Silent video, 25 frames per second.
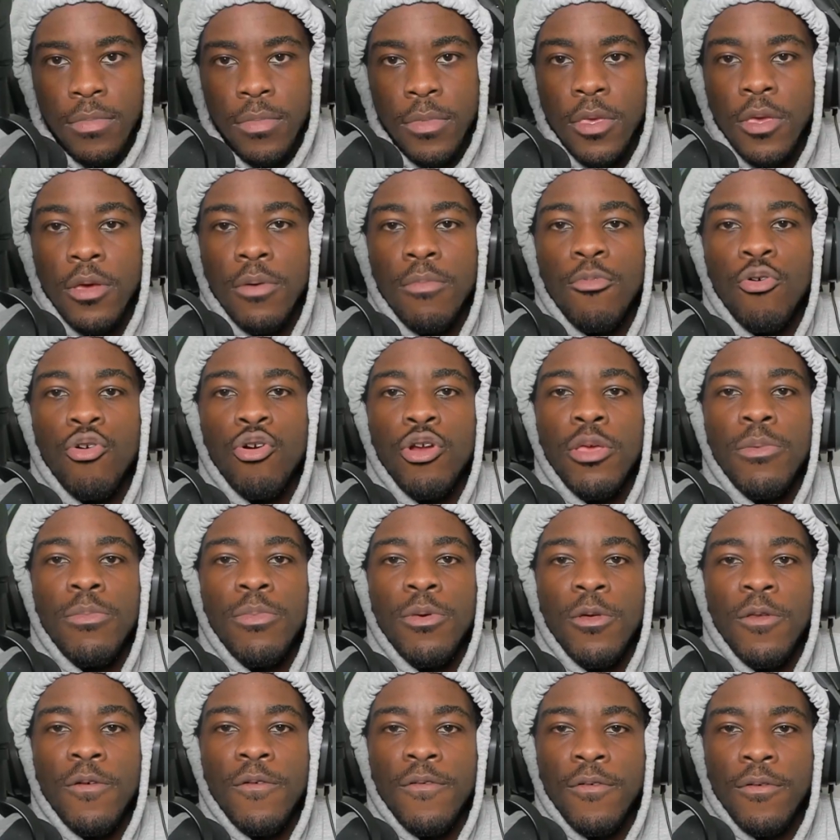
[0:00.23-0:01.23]
Good morning,
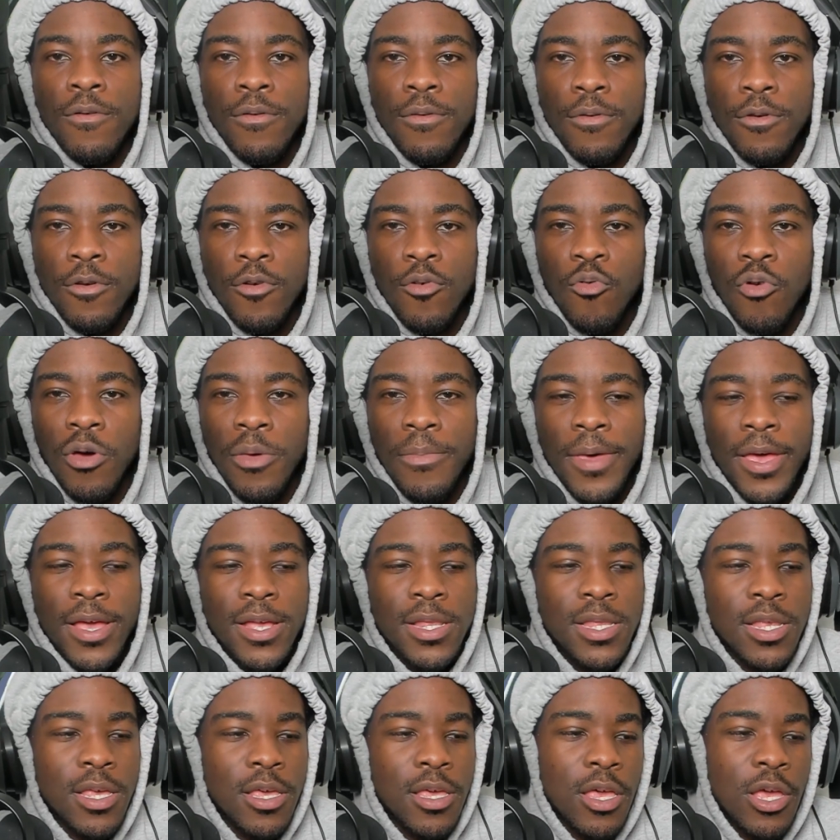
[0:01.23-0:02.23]
beautiful. Quay
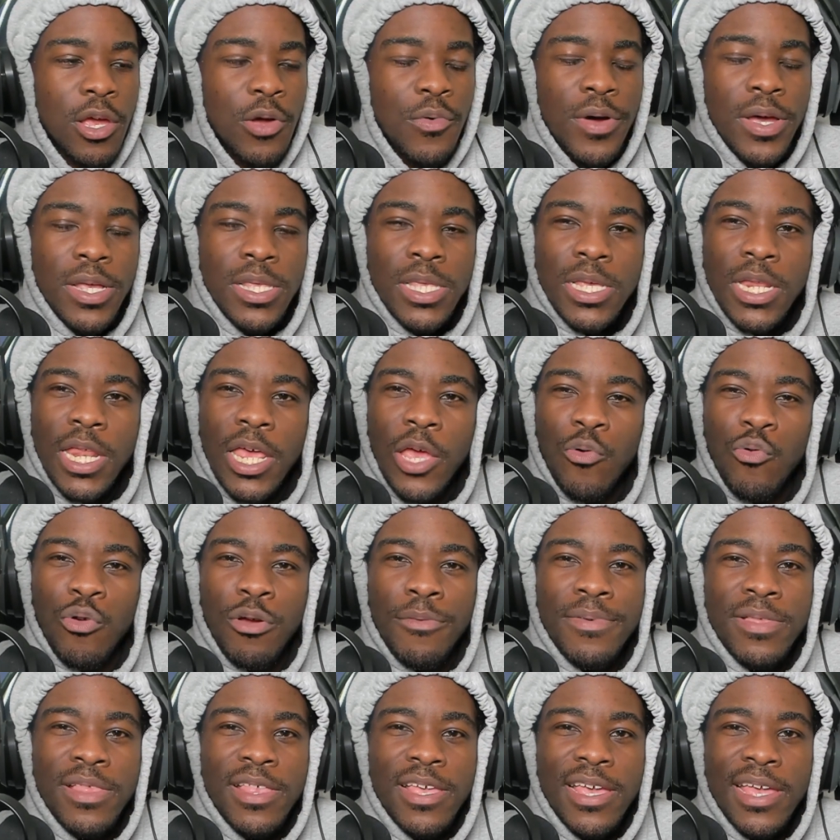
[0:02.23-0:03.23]
Max, aka Quay. Today we'll
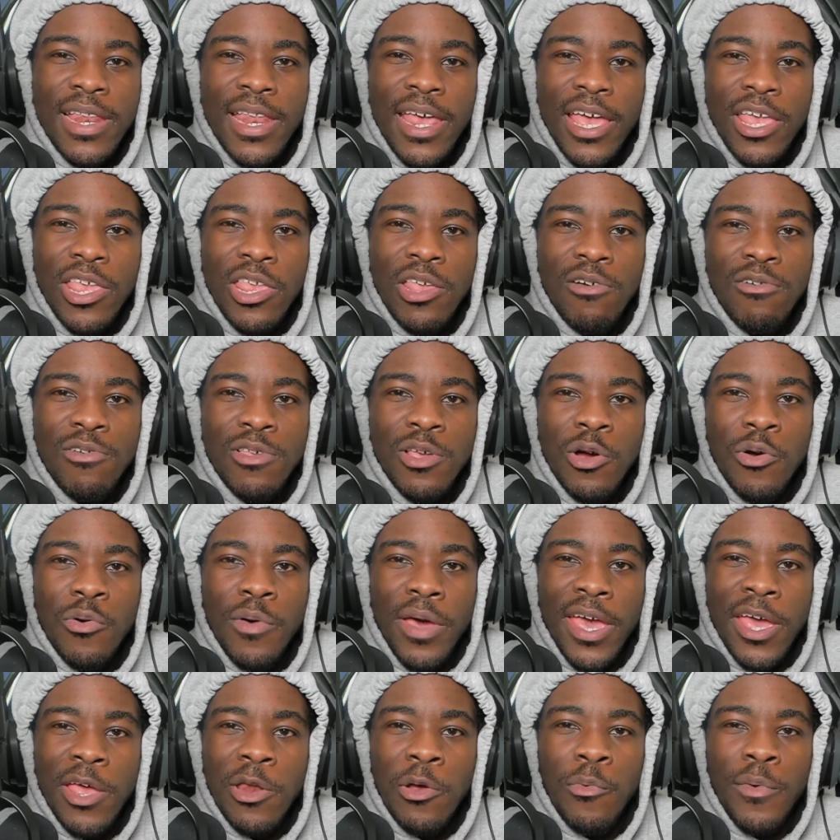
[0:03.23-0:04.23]
be looking at Yo Yo
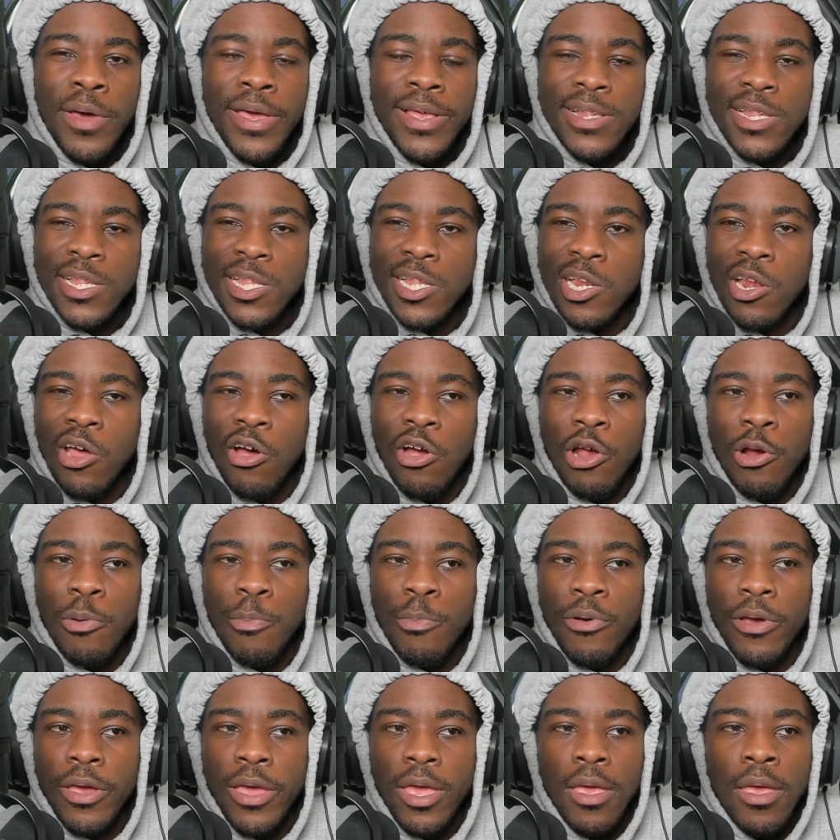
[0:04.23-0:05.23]
eight oh eight and
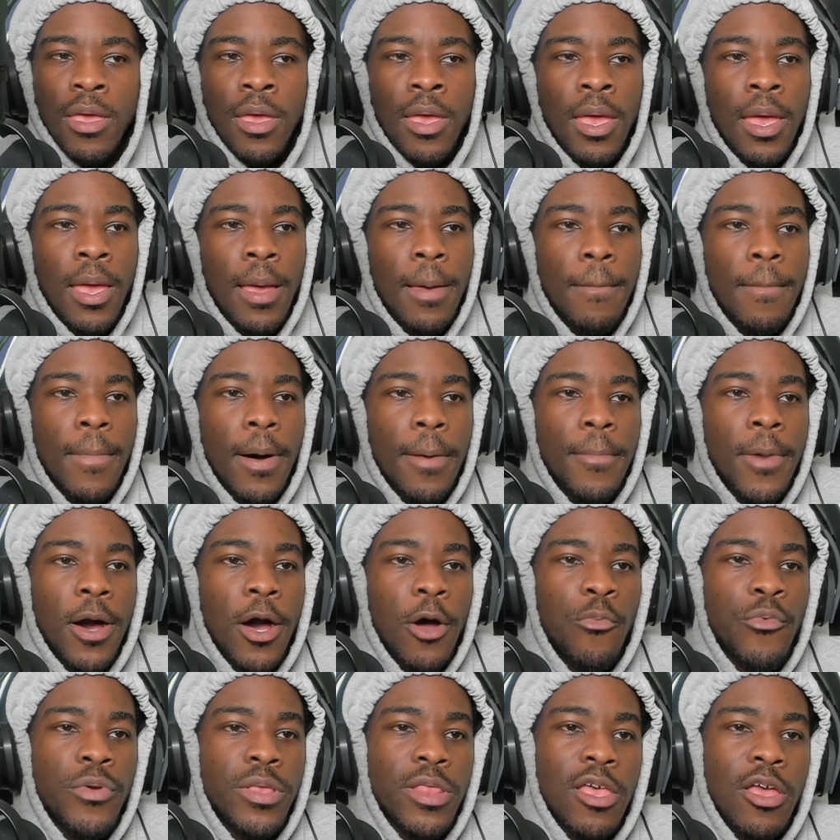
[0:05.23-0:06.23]
Heartbreak. My
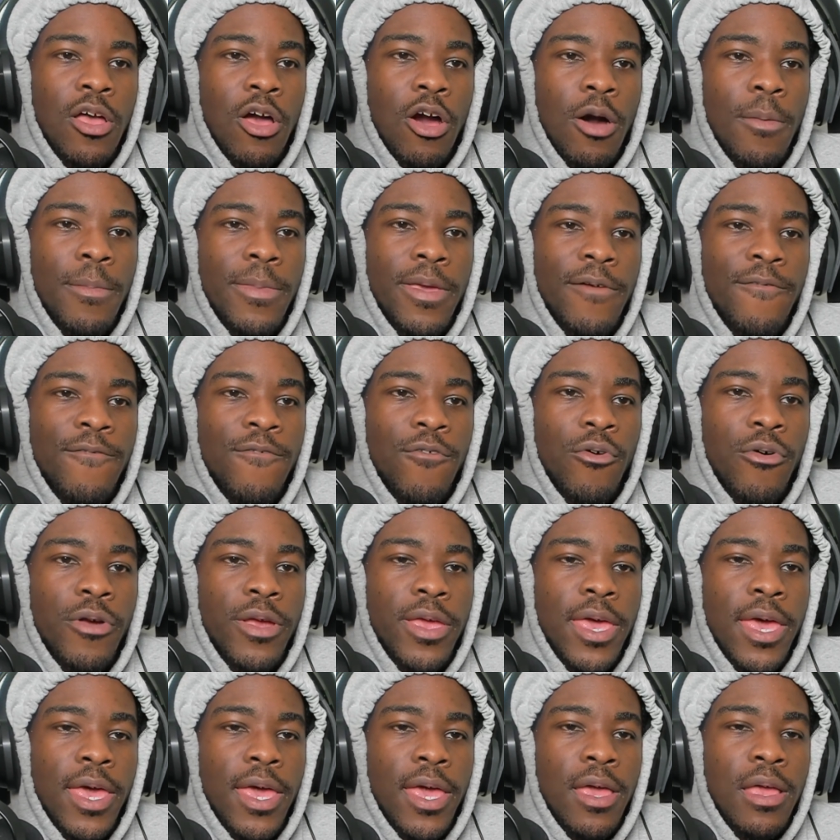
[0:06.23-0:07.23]
mom really caught me in four
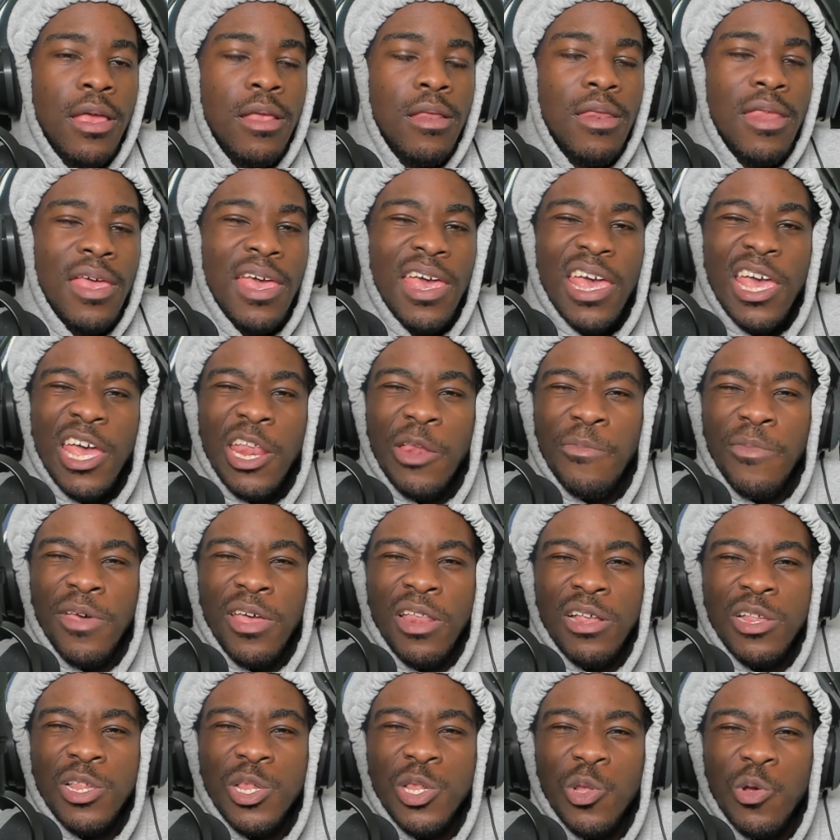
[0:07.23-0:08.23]
K
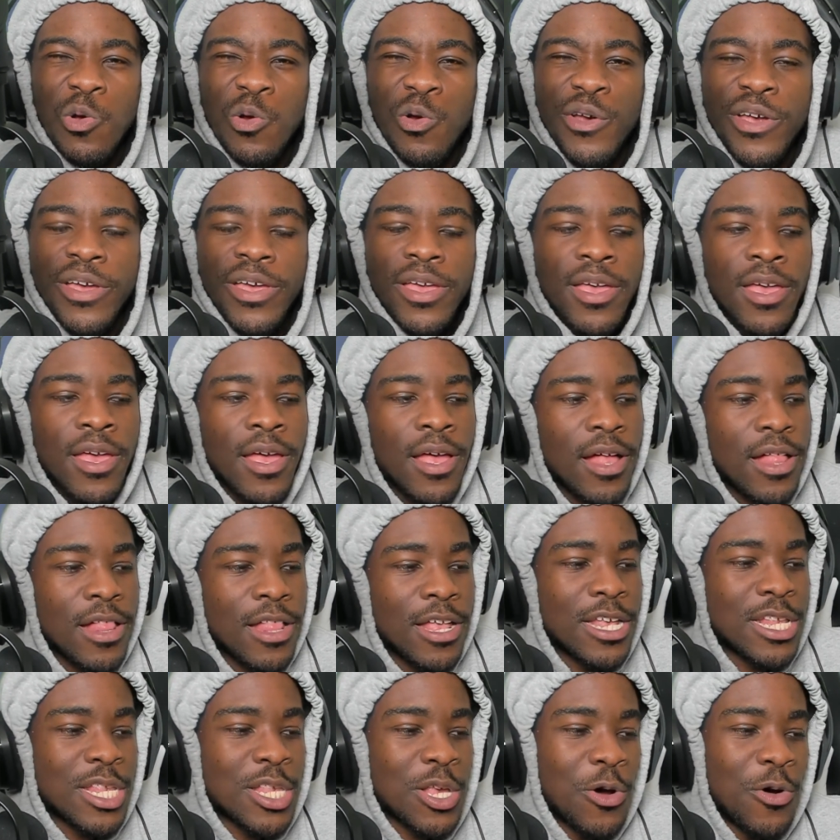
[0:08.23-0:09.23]
animated story.
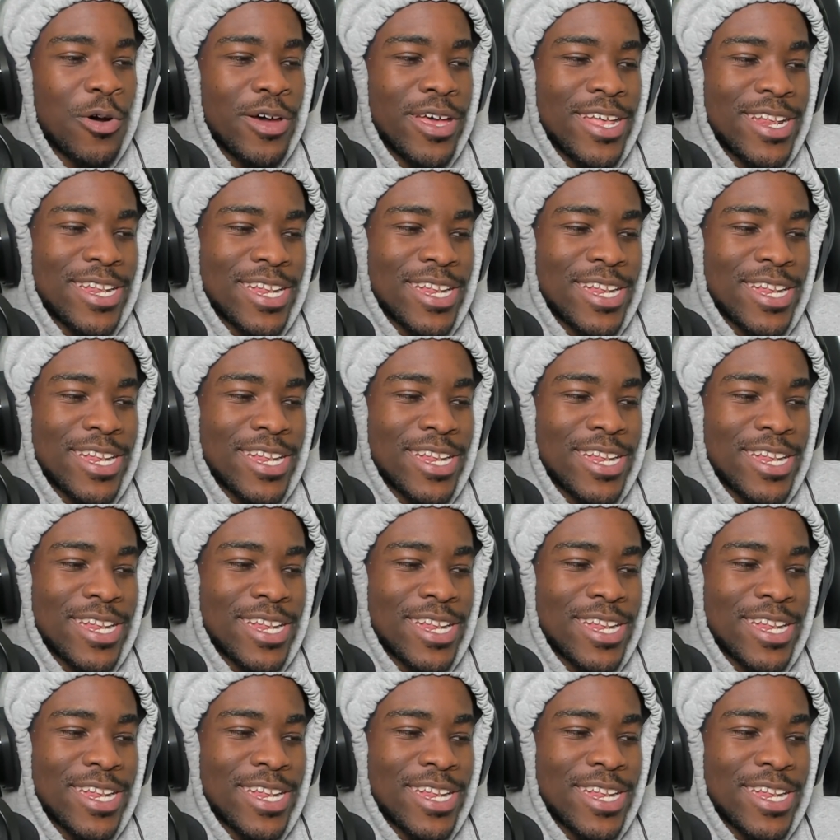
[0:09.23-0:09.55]
Let's go ahead and